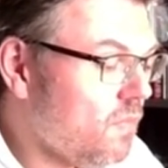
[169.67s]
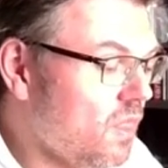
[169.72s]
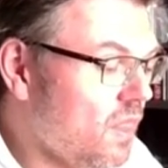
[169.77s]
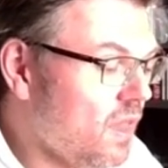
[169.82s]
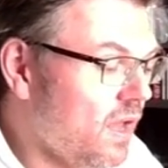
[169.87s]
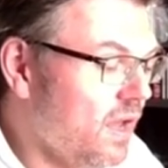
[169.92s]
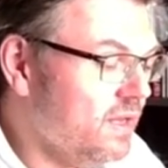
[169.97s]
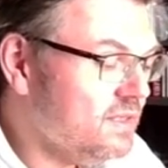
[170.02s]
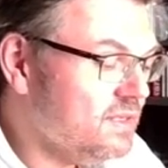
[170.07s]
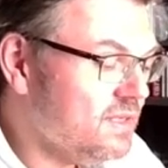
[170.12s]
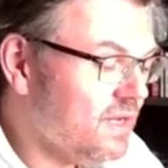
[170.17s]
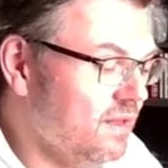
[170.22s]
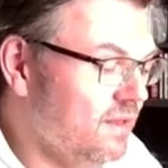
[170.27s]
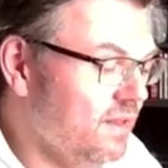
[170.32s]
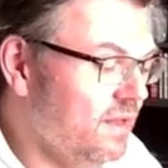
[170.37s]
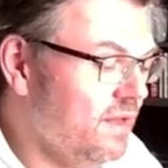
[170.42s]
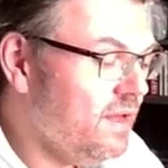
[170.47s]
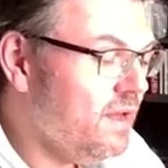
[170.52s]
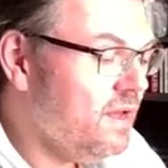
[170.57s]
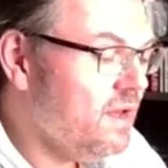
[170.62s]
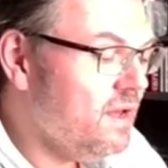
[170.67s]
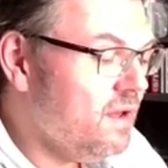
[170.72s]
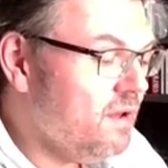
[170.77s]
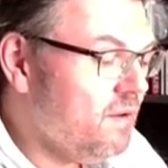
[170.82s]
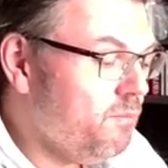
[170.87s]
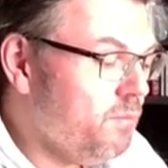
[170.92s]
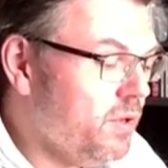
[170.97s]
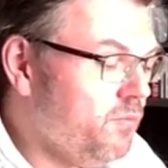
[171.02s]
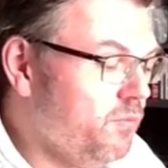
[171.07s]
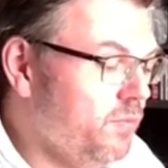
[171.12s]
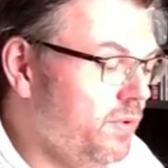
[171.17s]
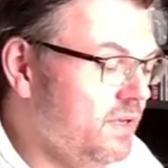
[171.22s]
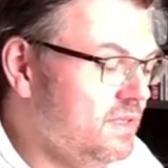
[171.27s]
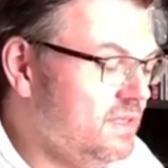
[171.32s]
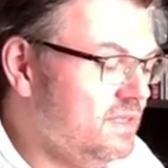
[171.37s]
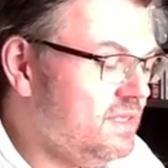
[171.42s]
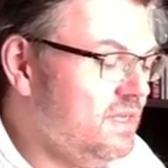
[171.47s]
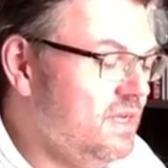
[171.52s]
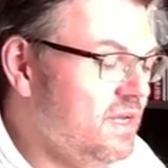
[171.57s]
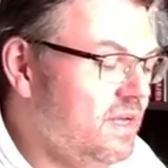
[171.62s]
and suddenly between
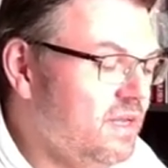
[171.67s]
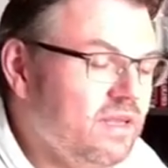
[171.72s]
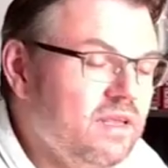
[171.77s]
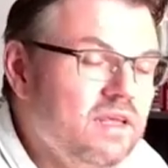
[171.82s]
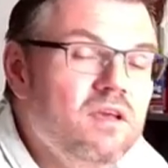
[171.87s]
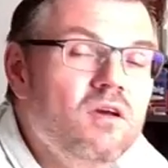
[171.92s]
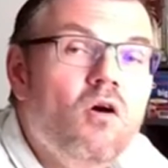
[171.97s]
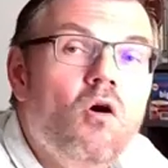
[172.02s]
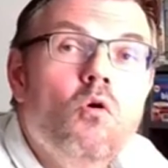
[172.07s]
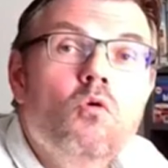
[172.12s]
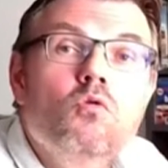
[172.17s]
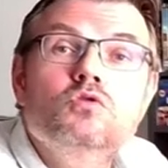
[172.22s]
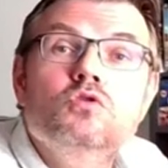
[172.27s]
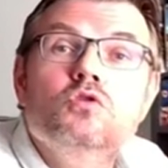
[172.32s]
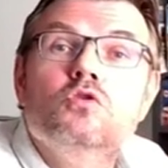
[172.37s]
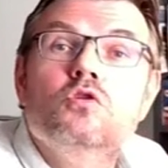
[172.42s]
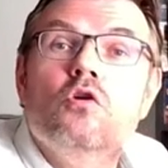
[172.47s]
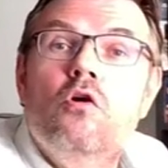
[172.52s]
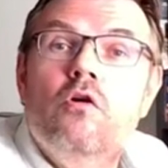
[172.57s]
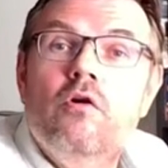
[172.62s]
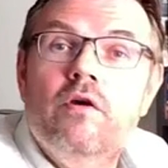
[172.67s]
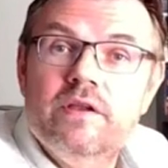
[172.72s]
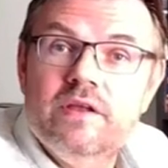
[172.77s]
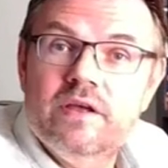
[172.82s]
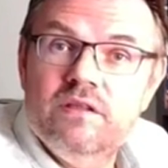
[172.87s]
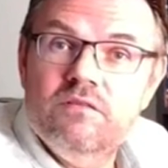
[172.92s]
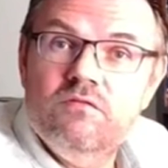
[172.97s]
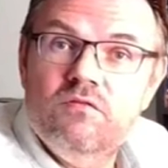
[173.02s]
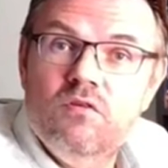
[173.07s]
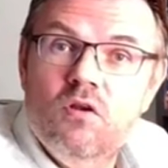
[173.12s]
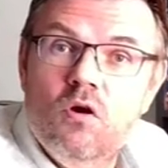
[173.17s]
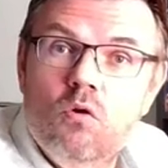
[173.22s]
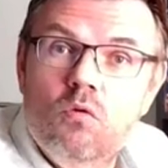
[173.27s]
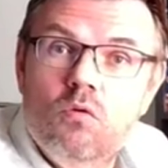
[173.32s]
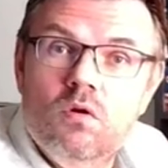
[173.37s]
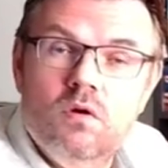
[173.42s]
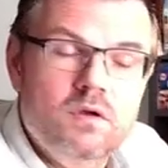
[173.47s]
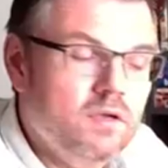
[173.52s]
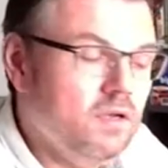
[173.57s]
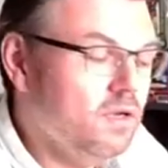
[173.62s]
C and E also current can flow.
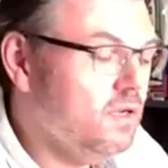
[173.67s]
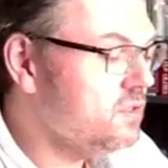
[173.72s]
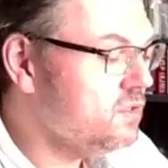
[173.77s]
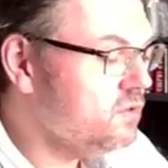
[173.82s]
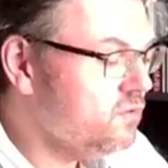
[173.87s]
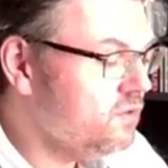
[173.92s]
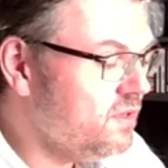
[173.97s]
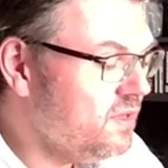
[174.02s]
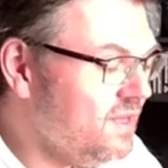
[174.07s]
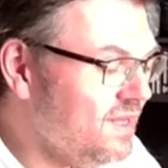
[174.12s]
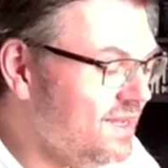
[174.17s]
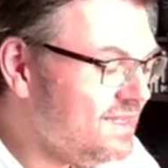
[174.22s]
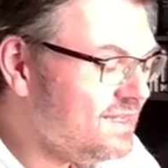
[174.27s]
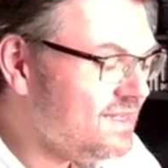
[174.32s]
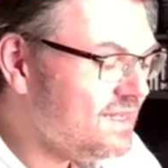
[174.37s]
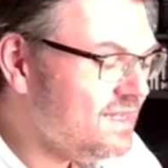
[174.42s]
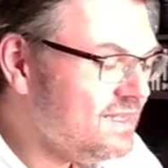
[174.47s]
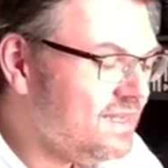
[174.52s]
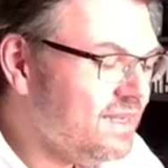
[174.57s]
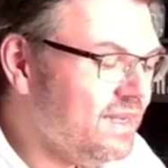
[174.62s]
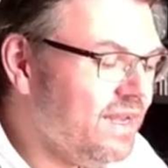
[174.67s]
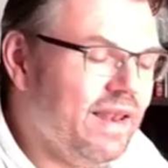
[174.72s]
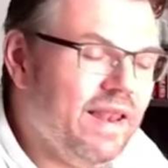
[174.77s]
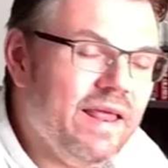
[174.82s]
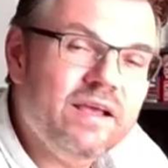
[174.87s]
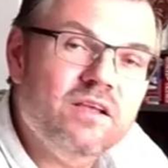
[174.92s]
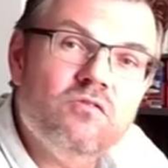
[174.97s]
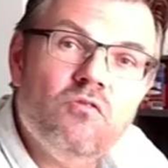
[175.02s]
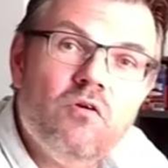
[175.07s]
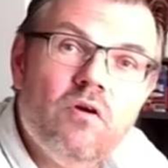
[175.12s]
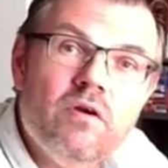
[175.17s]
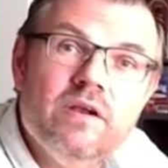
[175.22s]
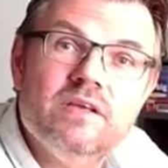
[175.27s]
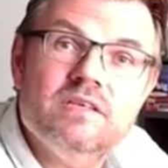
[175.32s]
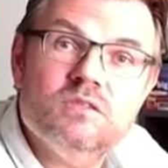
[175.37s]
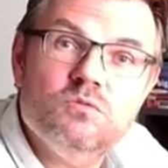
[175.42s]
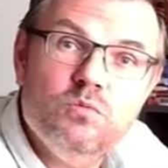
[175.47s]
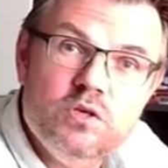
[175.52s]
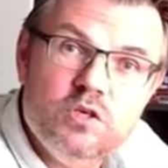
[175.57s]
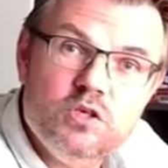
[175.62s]
Yeah? So this is an electronic
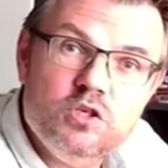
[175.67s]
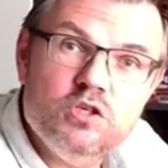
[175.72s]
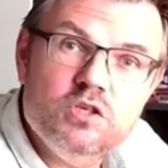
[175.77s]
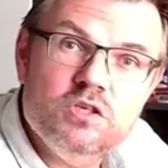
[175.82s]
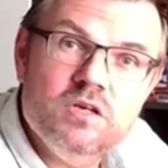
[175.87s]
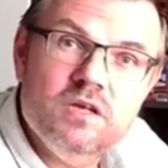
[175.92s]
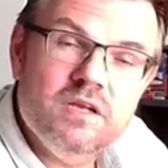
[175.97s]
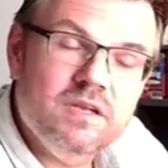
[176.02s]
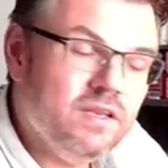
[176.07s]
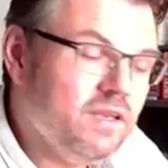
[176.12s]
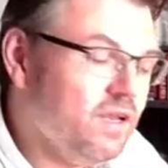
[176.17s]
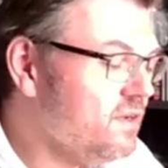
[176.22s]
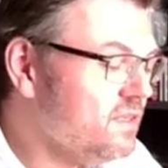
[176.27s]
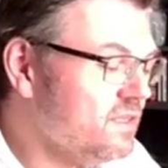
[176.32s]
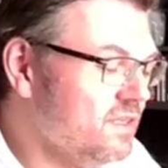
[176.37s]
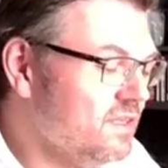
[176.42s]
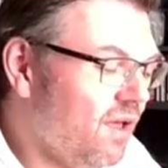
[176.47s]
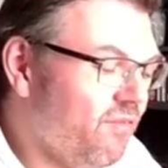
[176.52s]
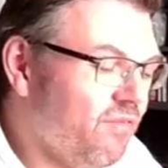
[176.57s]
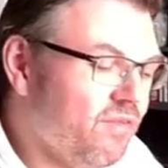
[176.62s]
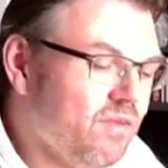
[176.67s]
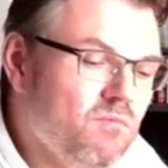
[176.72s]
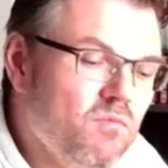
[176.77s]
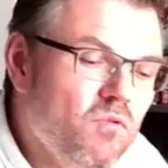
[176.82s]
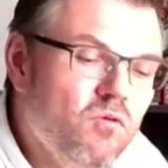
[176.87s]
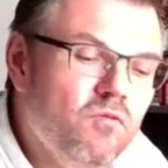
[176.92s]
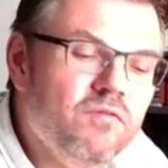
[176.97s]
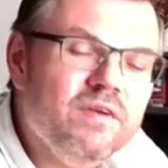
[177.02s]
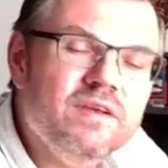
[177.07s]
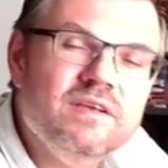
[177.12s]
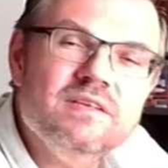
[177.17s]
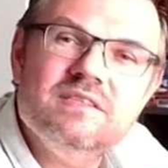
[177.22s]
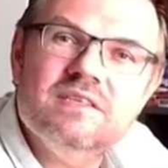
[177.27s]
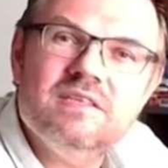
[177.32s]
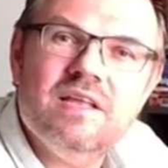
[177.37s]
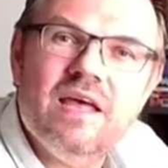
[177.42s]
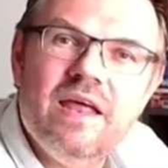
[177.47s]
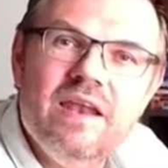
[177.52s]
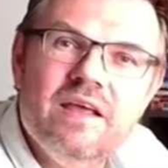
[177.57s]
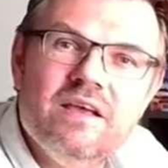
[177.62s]
switch. There is nothing moving. It's an
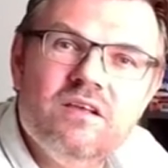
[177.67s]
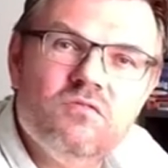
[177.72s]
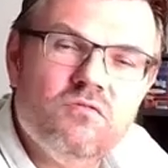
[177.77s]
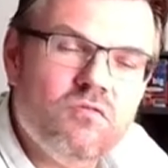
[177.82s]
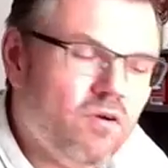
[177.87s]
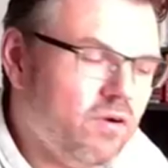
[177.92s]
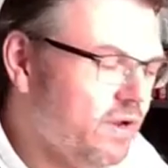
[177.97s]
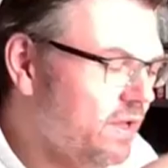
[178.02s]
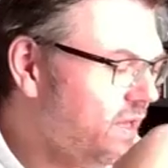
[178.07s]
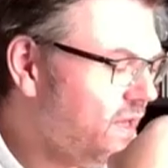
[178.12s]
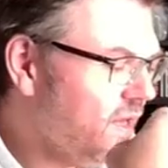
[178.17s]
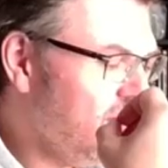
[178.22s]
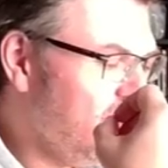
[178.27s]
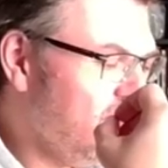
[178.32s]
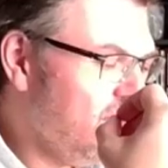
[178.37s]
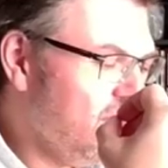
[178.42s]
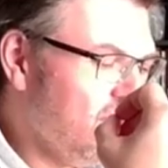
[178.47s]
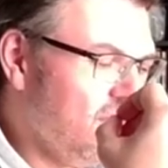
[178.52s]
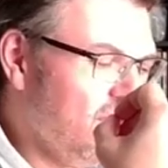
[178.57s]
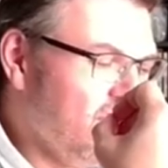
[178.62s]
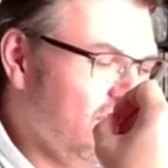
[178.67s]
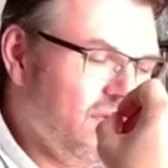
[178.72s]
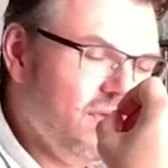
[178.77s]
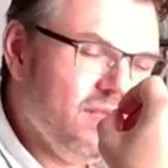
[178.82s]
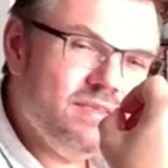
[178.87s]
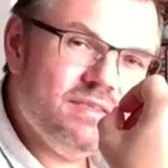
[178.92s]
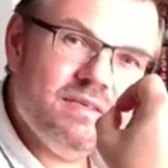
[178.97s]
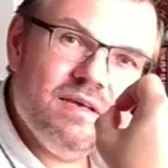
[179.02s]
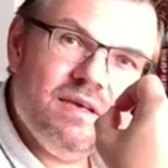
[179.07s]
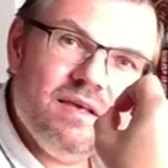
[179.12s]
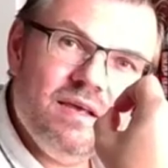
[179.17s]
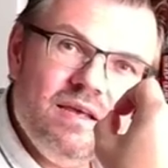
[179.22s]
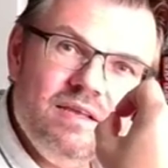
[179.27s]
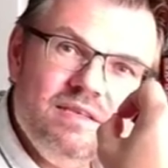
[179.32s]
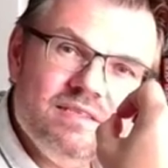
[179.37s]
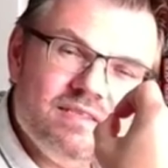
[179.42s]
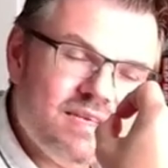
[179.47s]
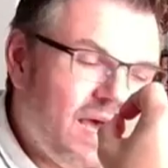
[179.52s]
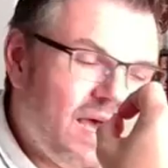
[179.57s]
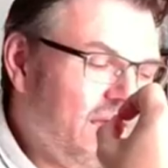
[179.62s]
electronic, it's
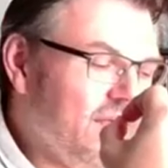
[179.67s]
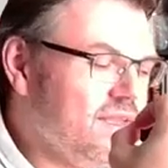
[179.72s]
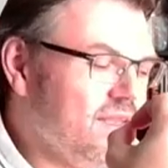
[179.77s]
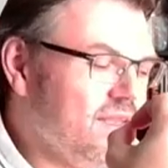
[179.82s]
inside